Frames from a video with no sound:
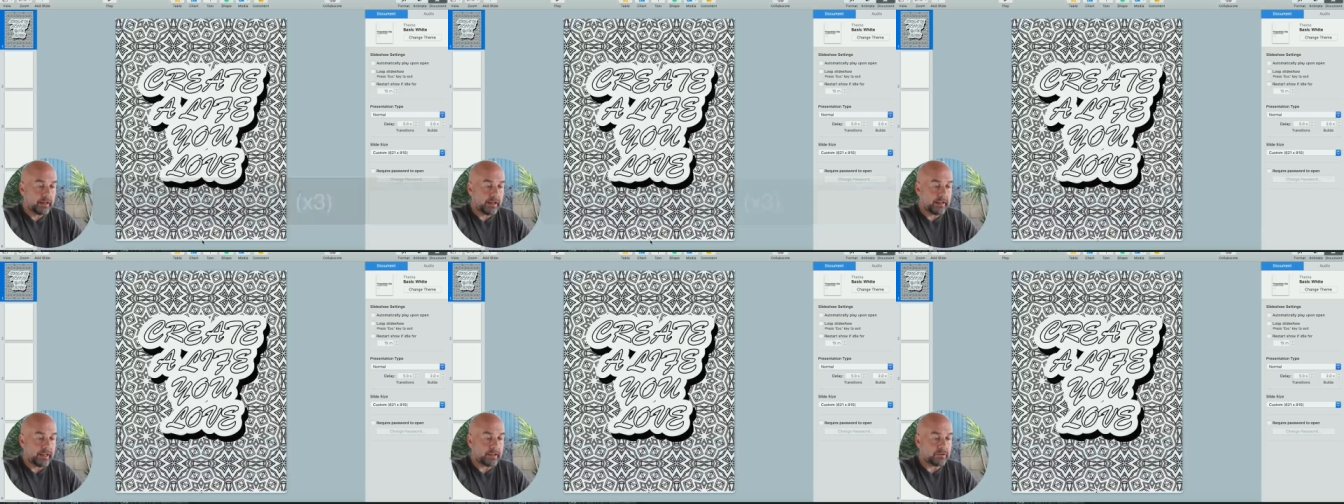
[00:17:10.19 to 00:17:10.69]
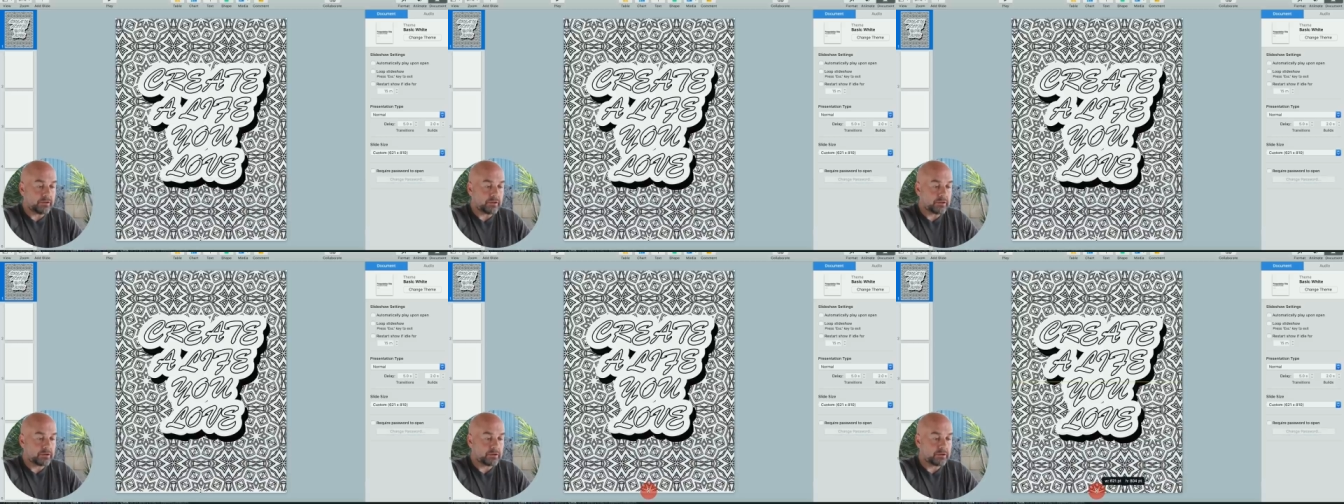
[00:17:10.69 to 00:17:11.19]
and then
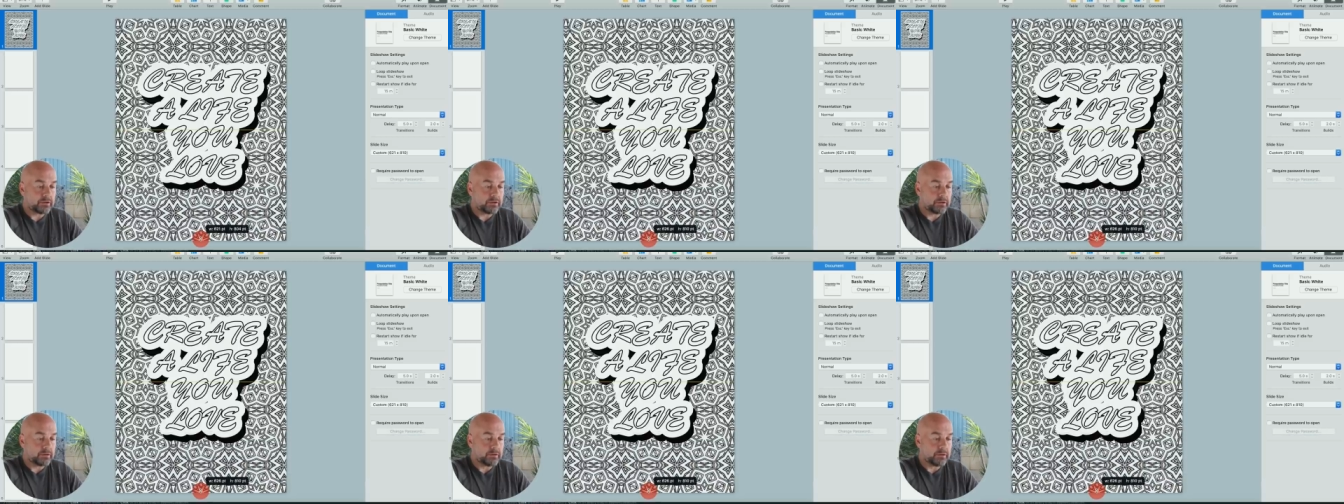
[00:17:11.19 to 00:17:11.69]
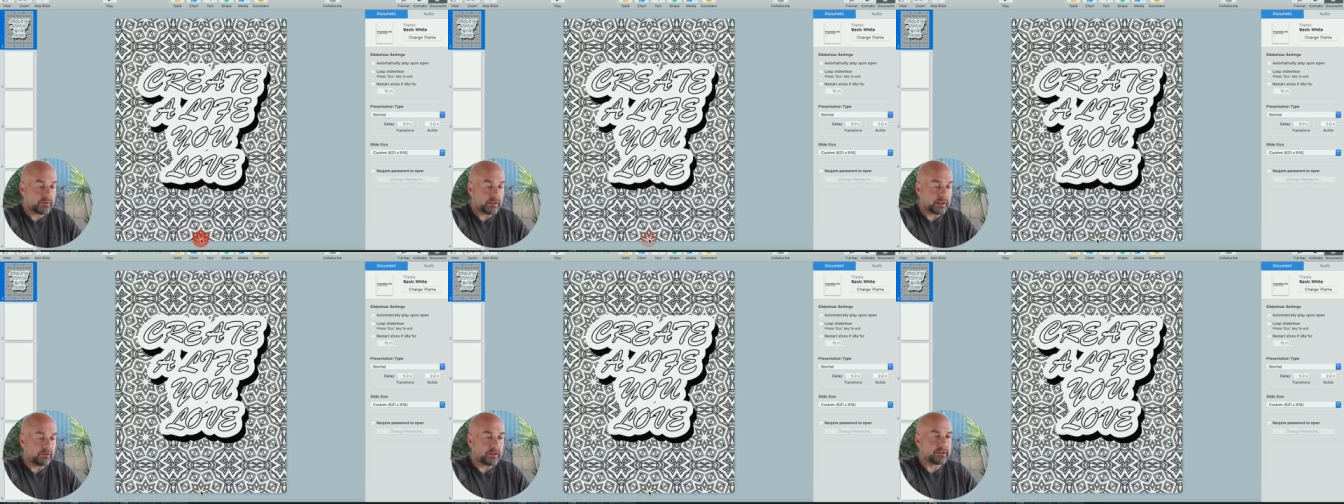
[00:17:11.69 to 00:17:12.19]
just
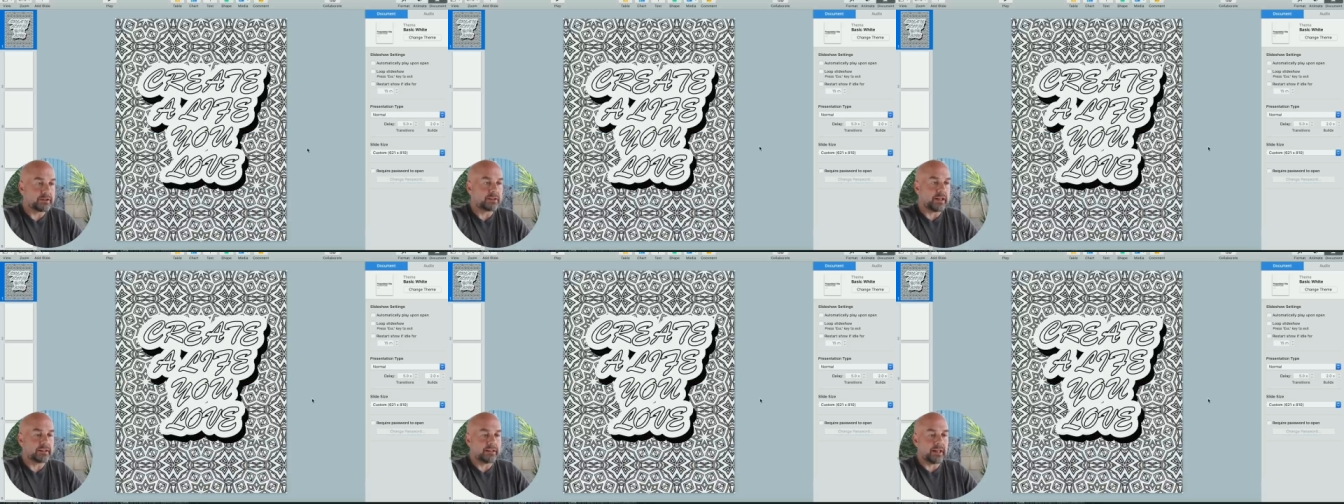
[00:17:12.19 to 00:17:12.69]
increase the size